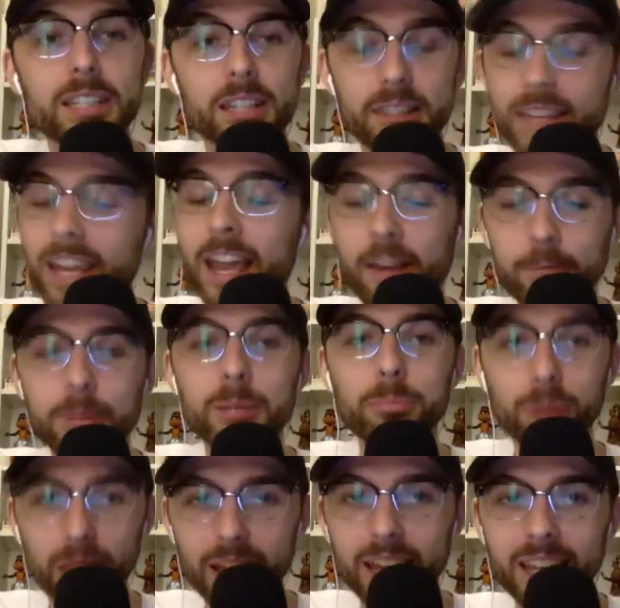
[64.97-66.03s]
that they have been
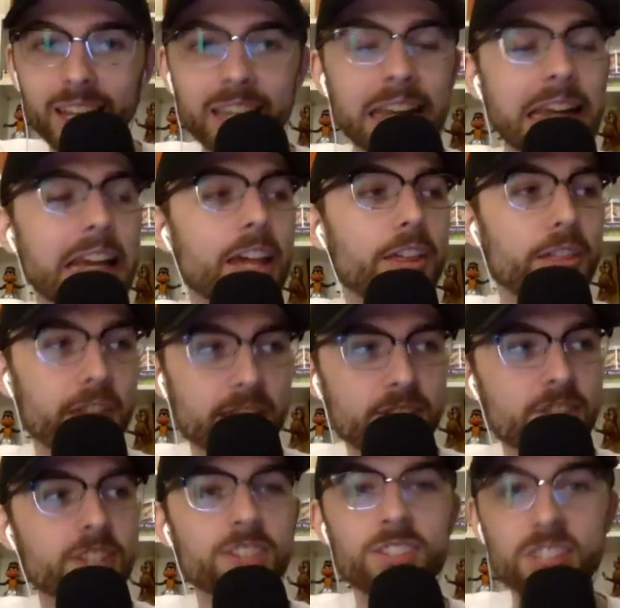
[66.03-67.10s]
playing
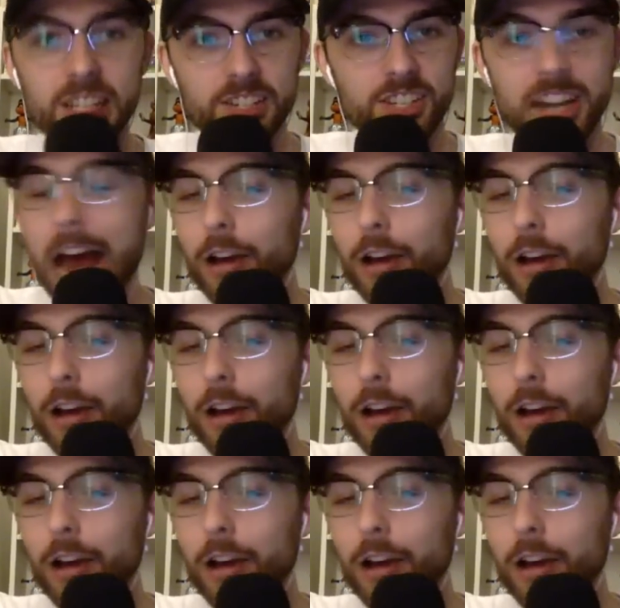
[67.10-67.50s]
this season.